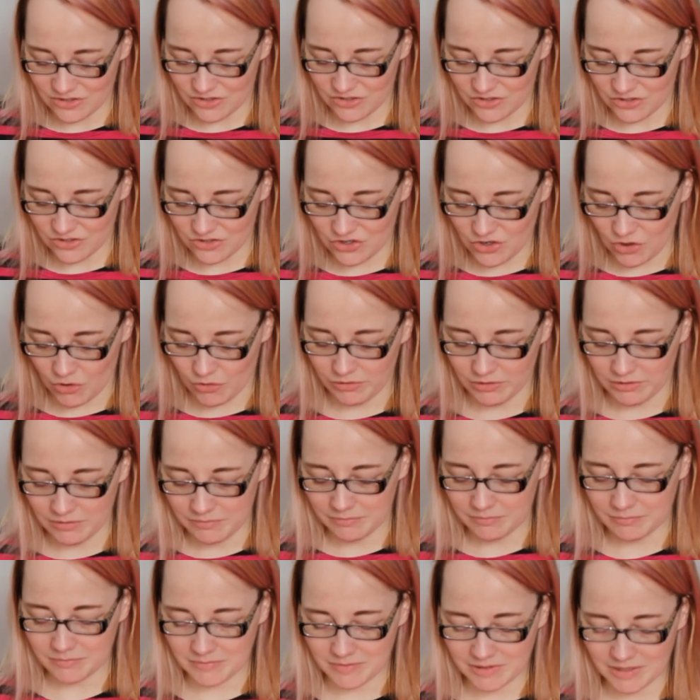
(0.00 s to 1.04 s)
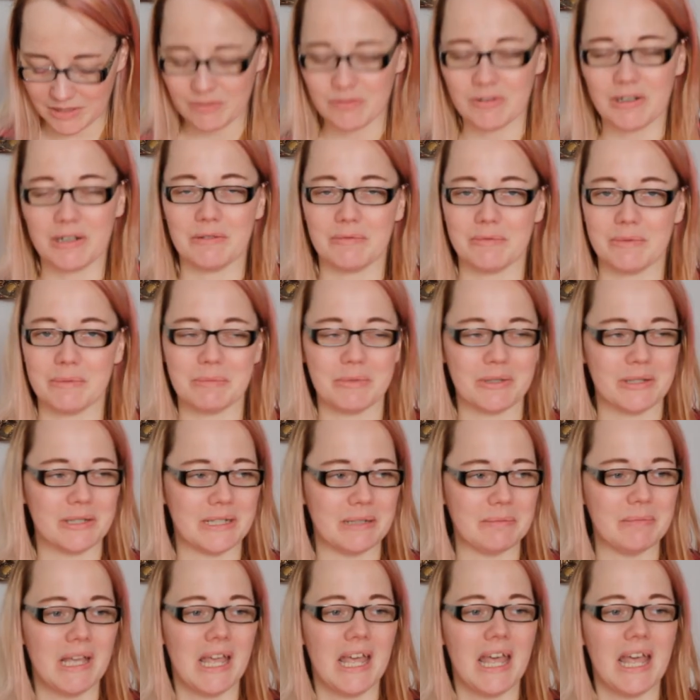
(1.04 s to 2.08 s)
shawl. I'm trying to remember the
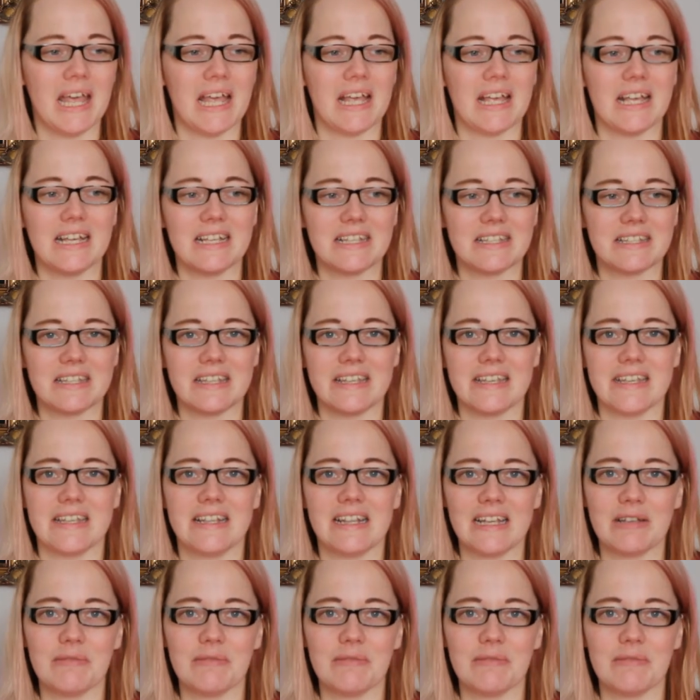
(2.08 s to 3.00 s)
name. It's a